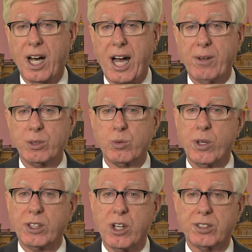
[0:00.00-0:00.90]
Iowa's
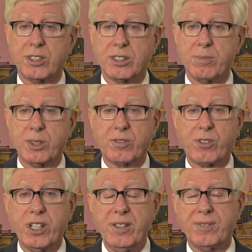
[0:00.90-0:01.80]
one-call system is
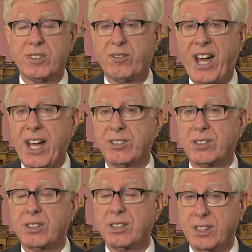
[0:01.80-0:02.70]
free, it's
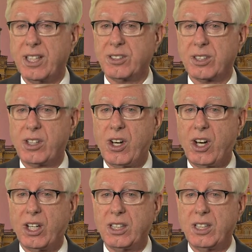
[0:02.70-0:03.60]
fast, and it's the
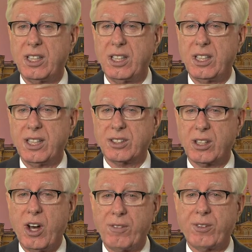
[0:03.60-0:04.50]
law. It's
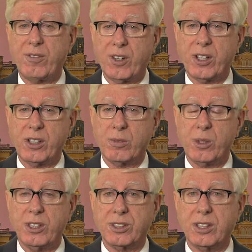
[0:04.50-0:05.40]
the law for a very good
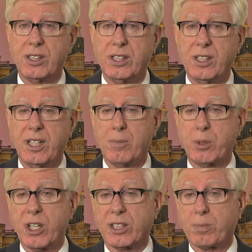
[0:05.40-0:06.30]
reason. It
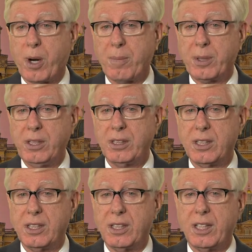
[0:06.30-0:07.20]
protects property,
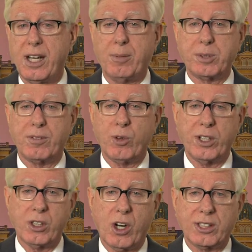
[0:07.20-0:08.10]
it helps to
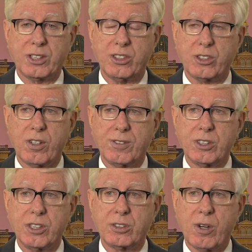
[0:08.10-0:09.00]
avoid costly
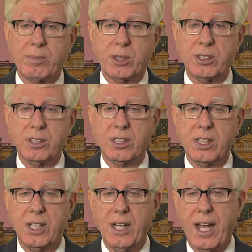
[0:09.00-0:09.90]
service disruptions,
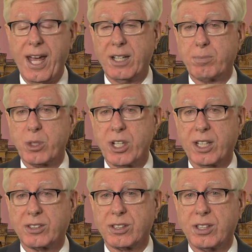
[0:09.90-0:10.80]
and it
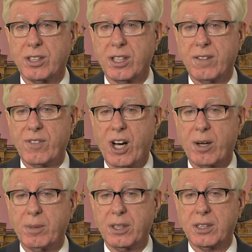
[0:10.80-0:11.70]
protects the
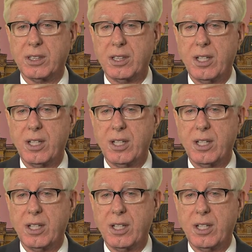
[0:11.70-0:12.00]
environment.